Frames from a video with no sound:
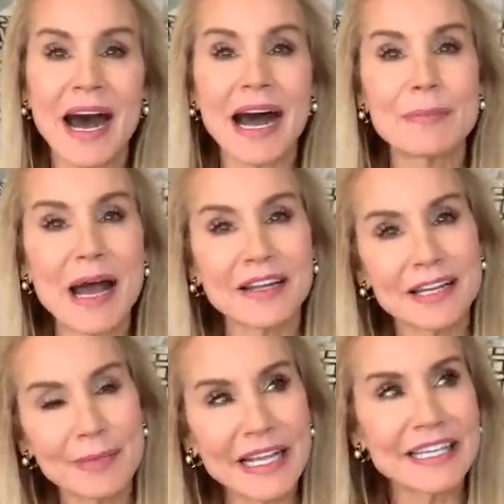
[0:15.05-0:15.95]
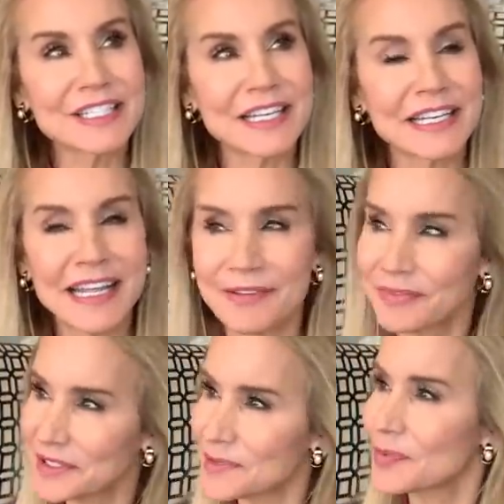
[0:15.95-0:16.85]
I'm out in my kitchen, and it
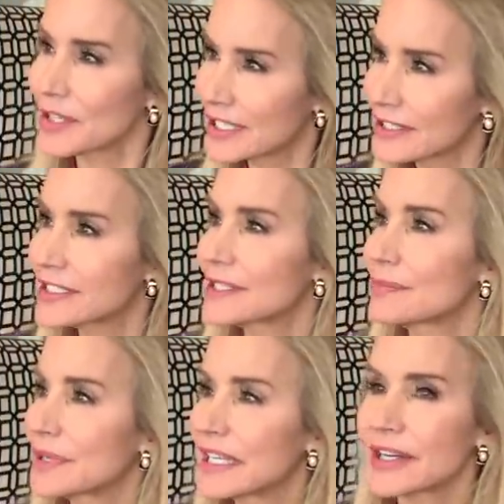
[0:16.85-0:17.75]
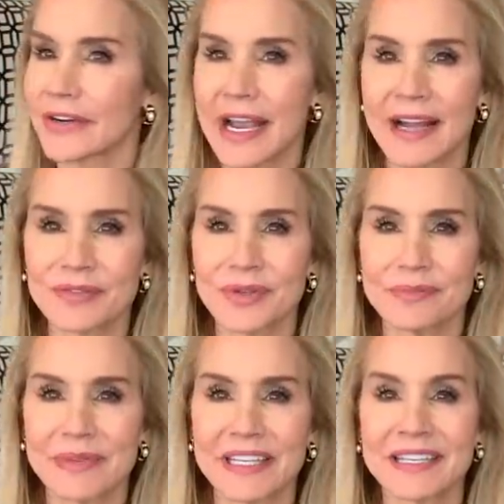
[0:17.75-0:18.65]
feels pretty good to be here, I have to
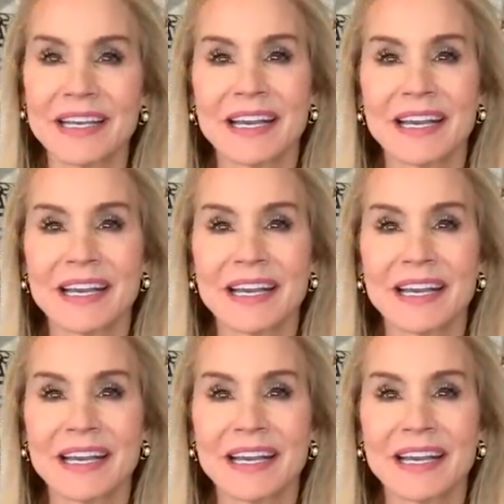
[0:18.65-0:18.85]
admit.